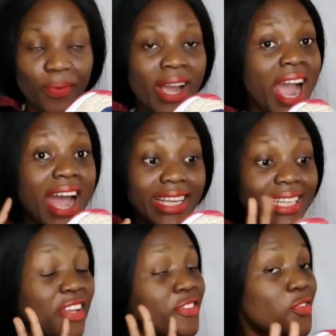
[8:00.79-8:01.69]
And I can't
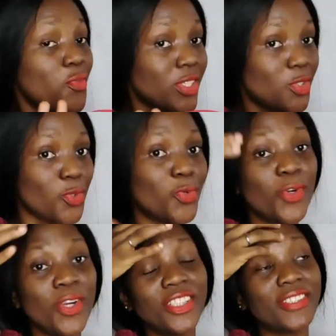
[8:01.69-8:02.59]
even wait to
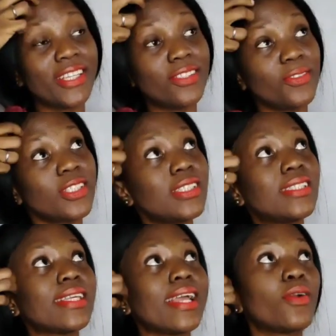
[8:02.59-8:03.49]
try it on because since
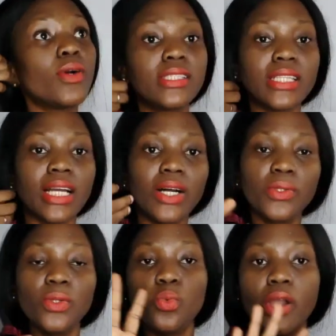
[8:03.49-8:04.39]
I got it, I only
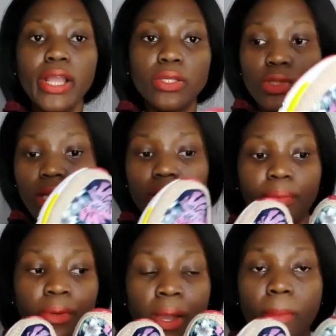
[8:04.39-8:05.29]
wanted to take
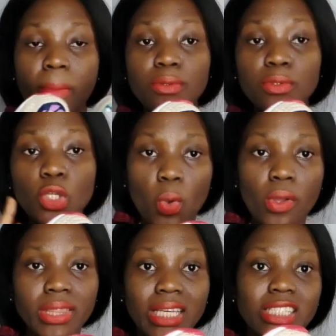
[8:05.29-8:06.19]
some
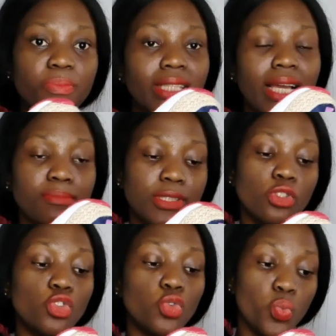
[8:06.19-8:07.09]
content, but I'm still going to
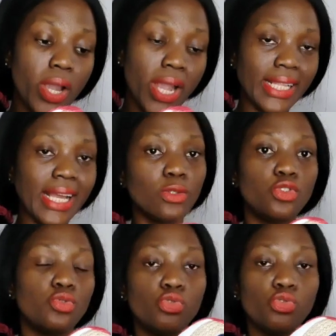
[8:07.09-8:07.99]
wear it out
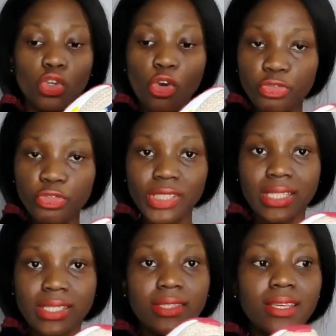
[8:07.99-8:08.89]
to the office and
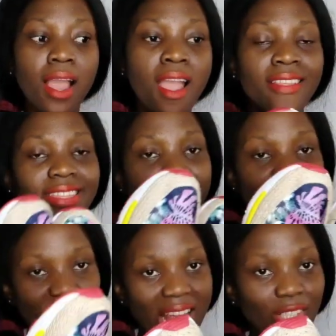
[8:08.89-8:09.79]
see that
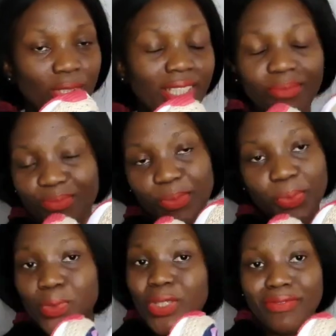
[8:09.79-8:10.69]
reaction that people will
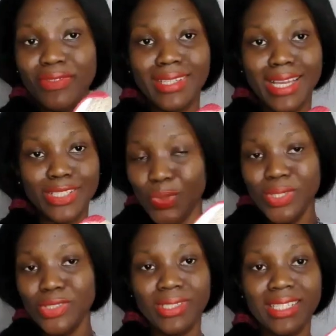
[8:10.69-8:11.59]
definitely ask where did you
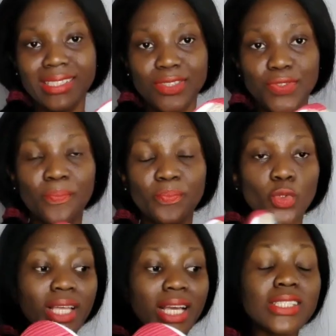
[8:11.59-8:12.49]
get this from. So
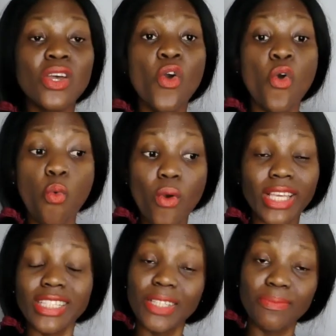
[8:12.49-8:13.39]
that's what a
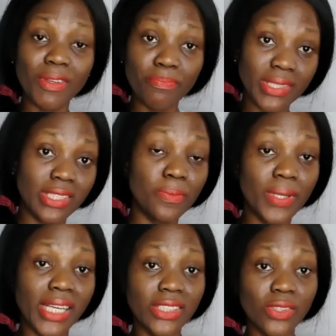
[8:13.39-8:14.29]
statement piece typically does.